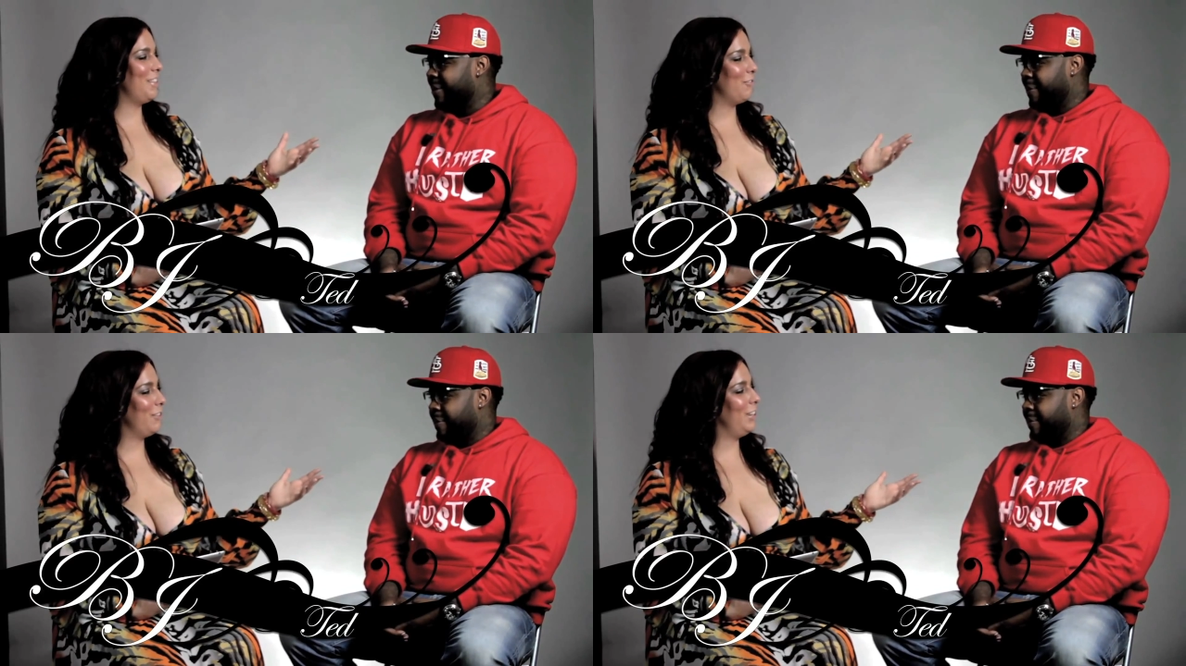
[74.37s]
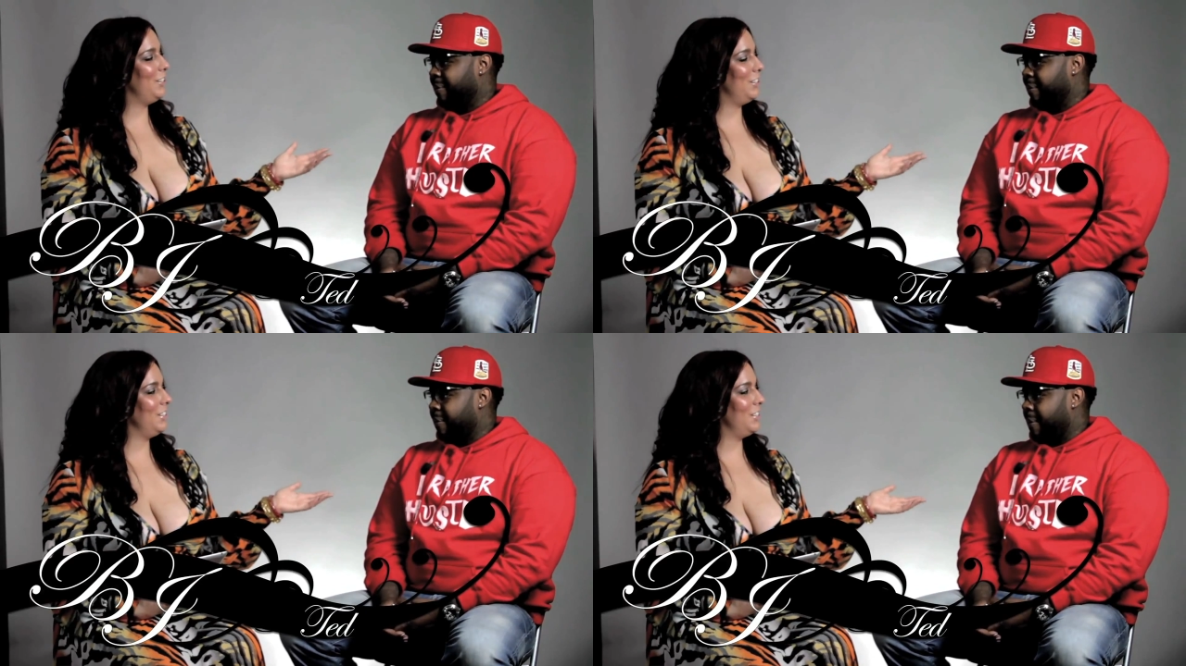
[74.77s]
Speaker 1: the
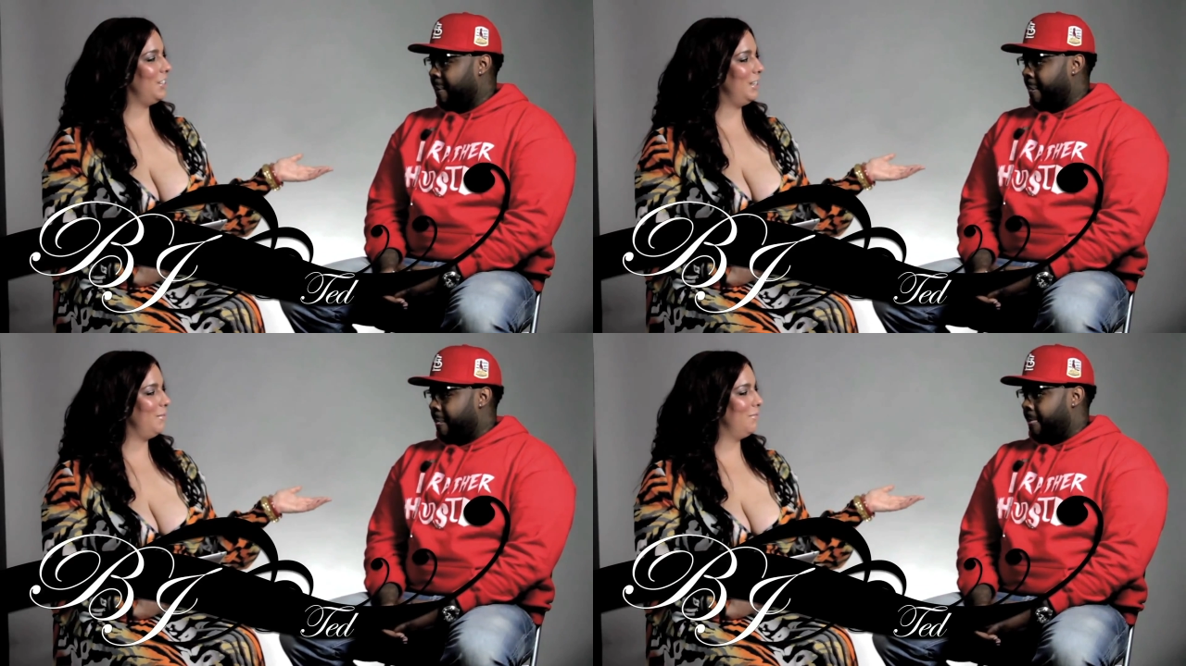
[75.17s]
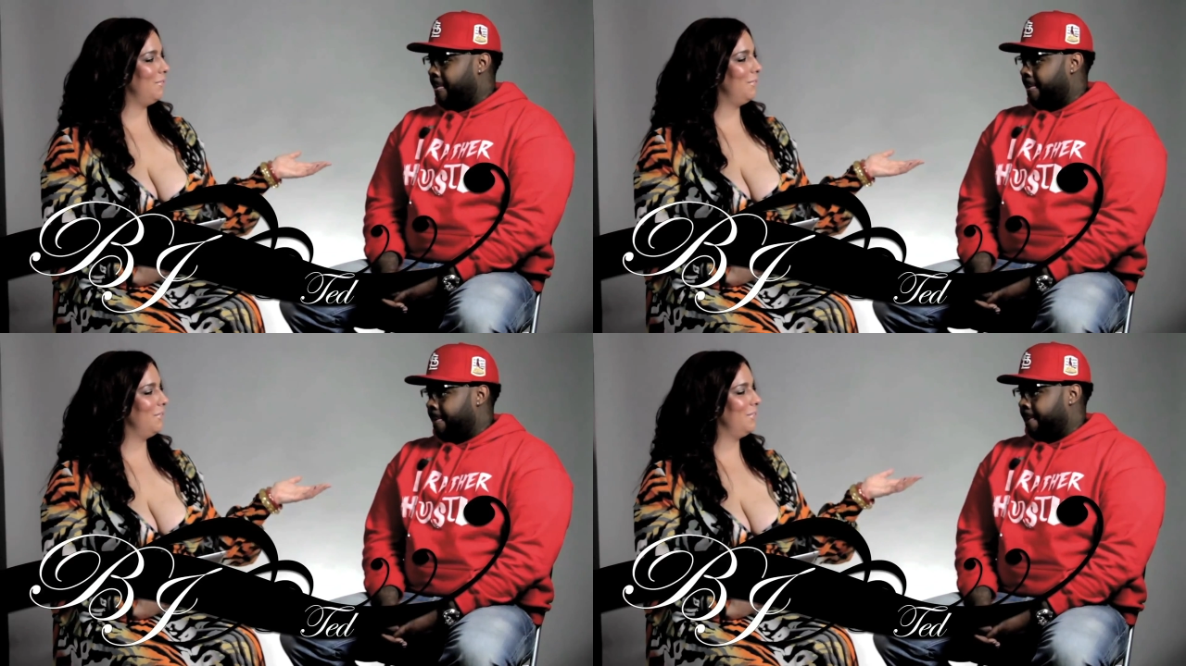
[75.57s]
relationship
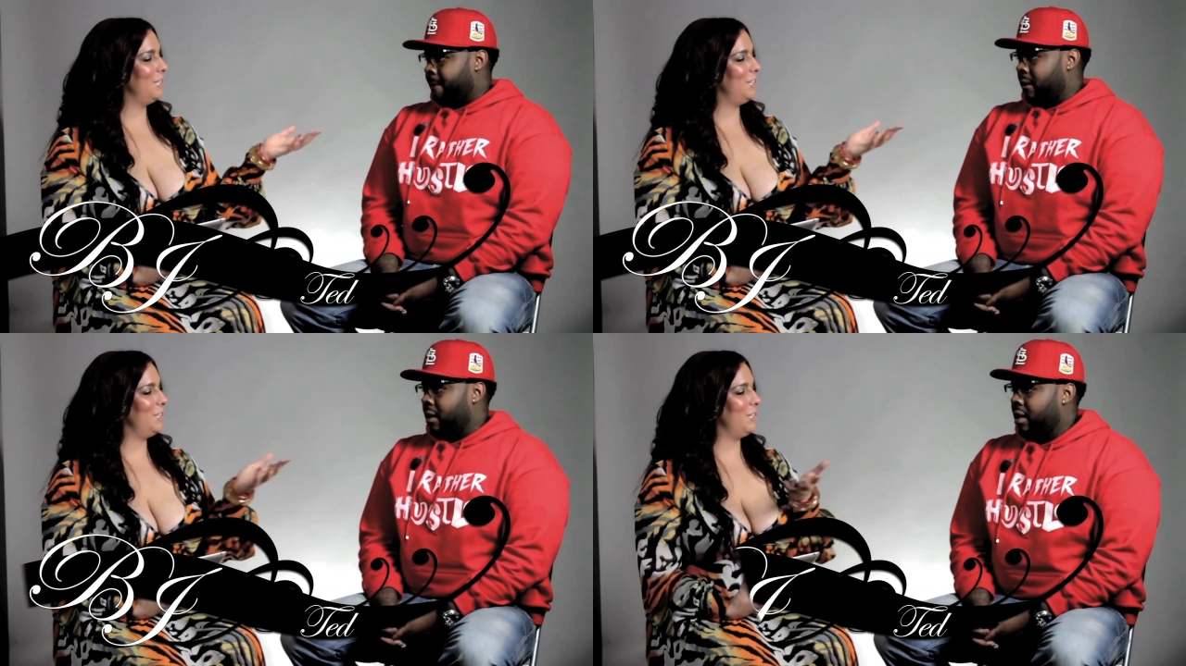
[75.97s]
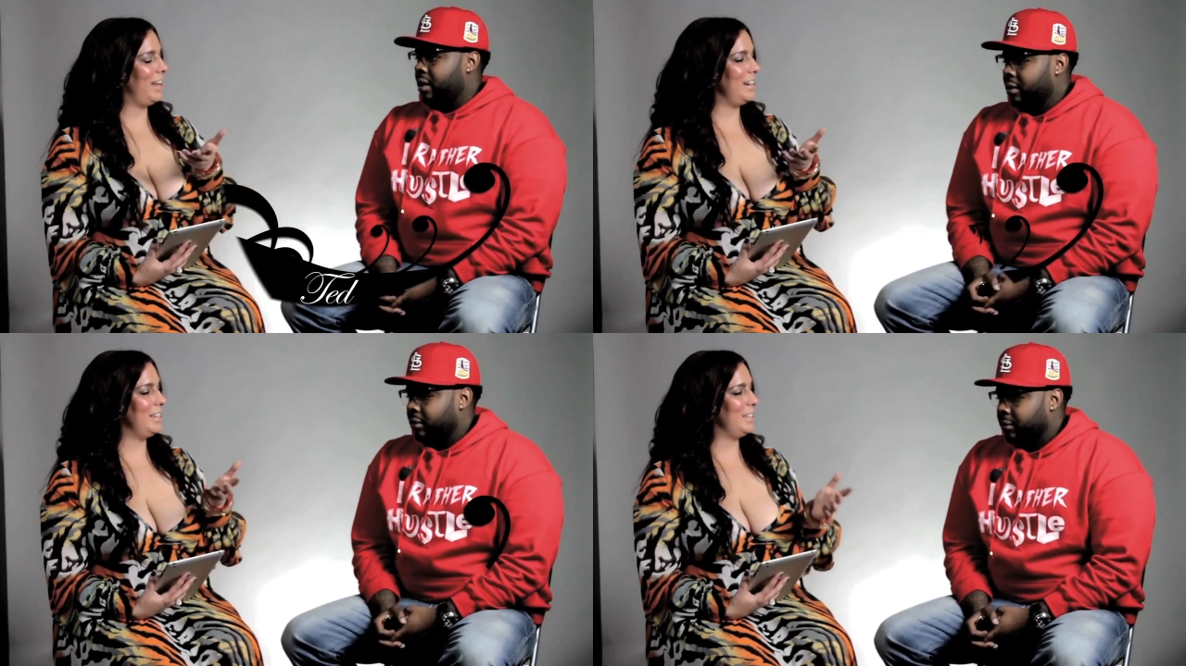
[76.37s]
to
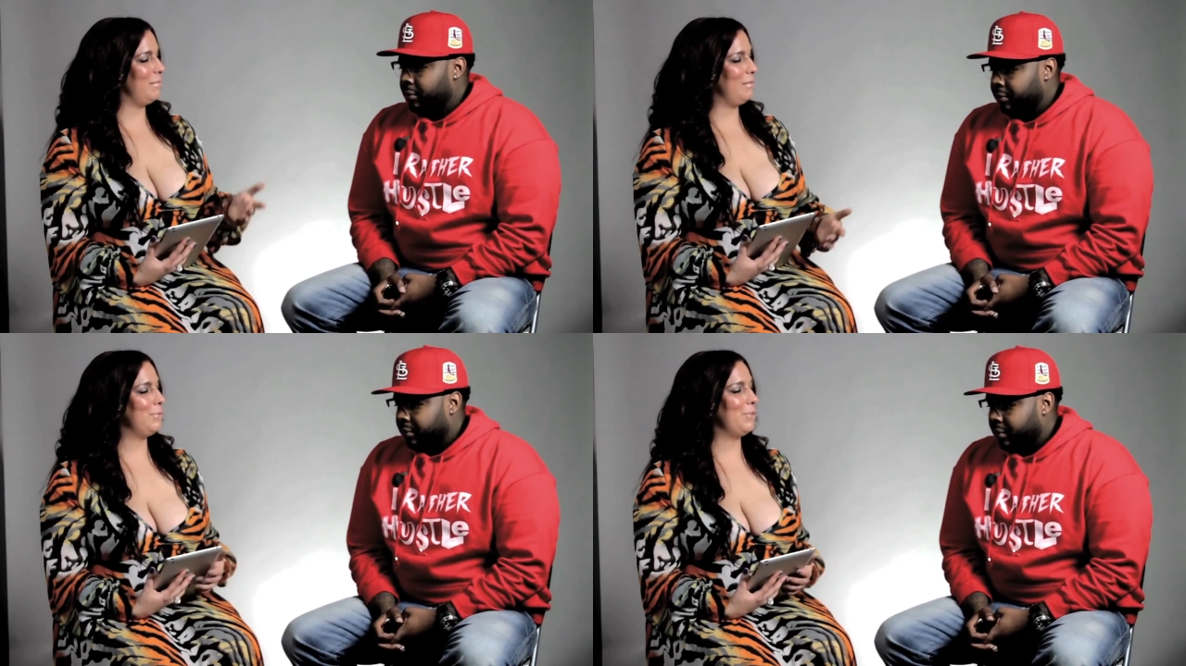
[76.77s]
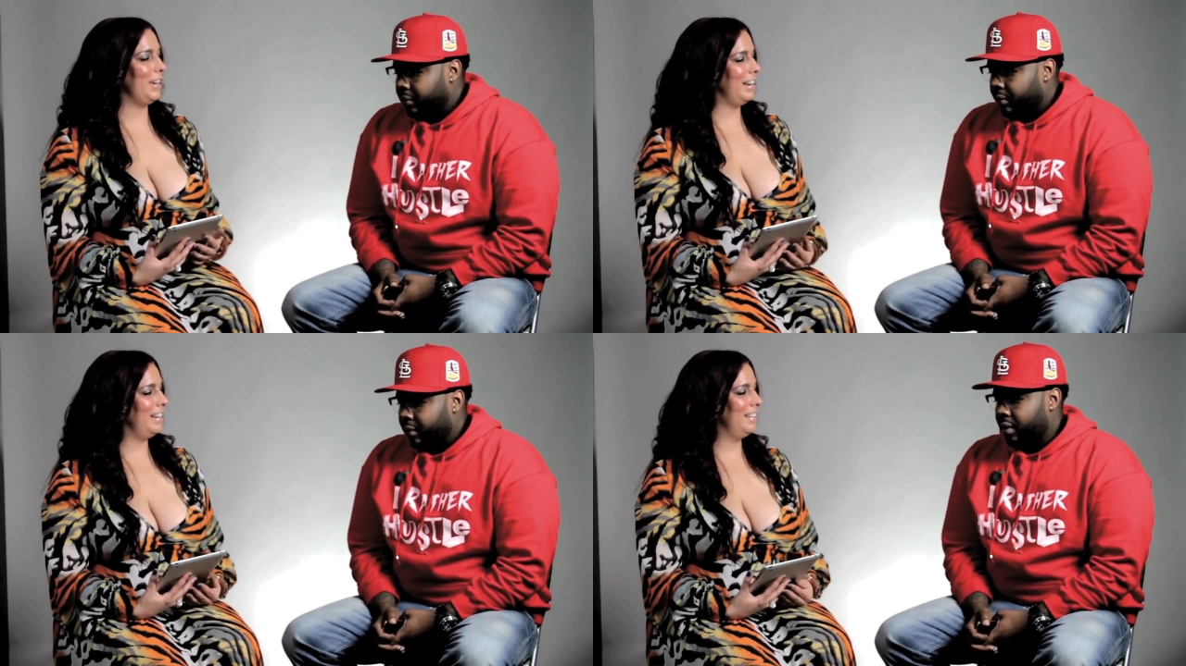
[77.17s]
that intimate point?